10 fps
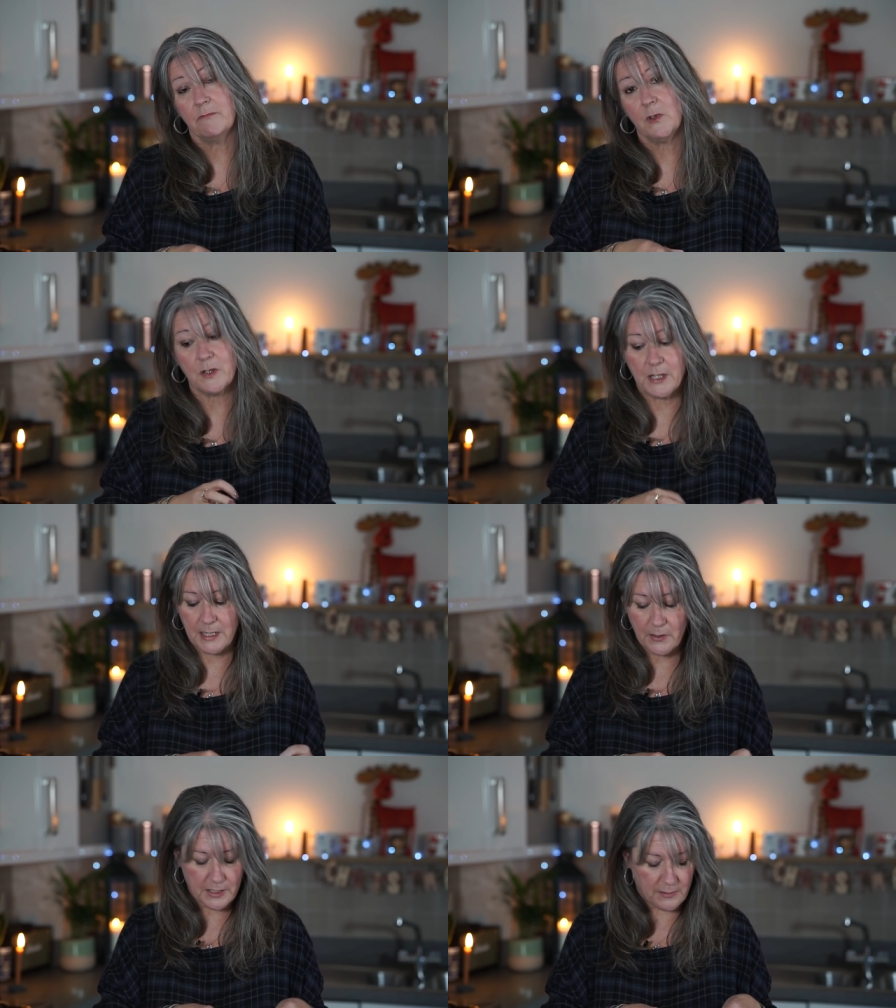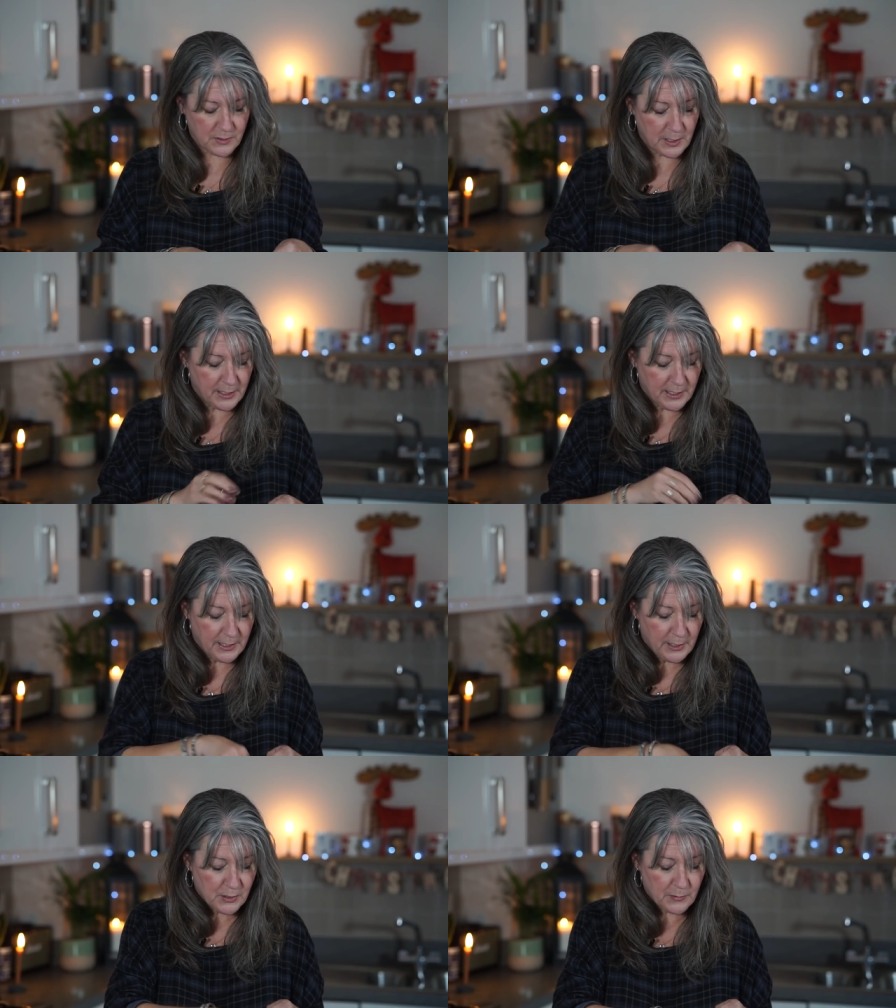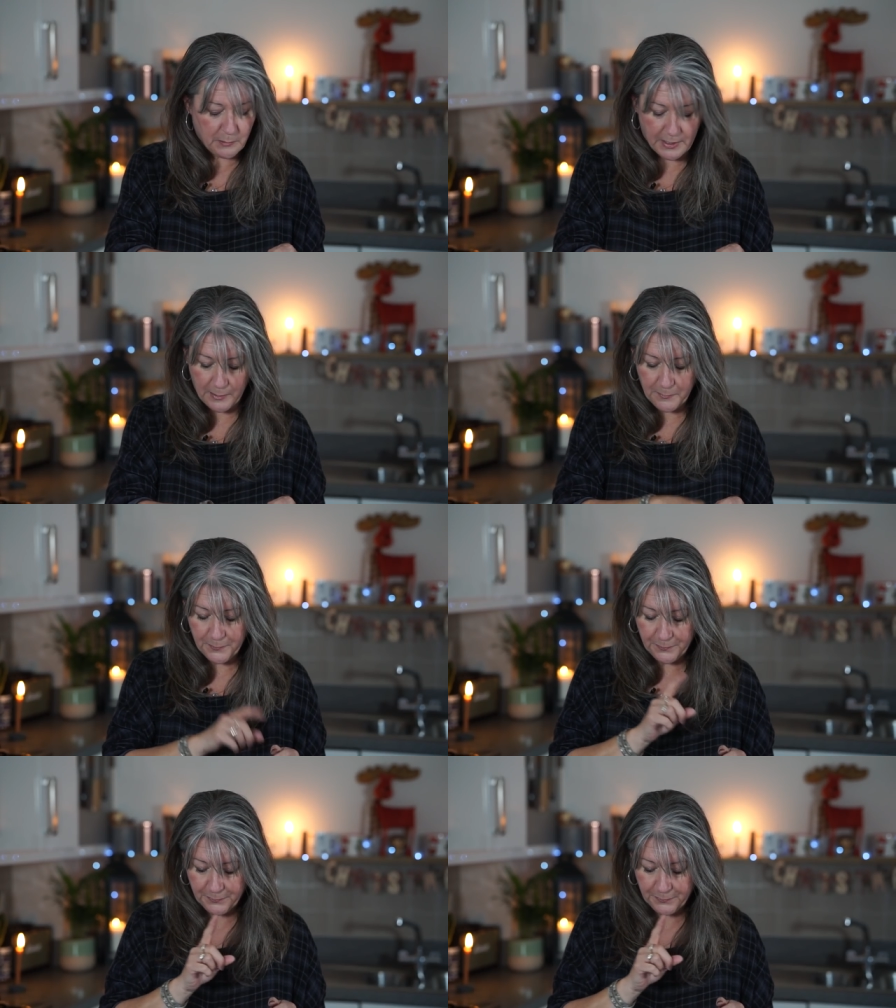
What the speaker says: got sent out as gifts. So anyway,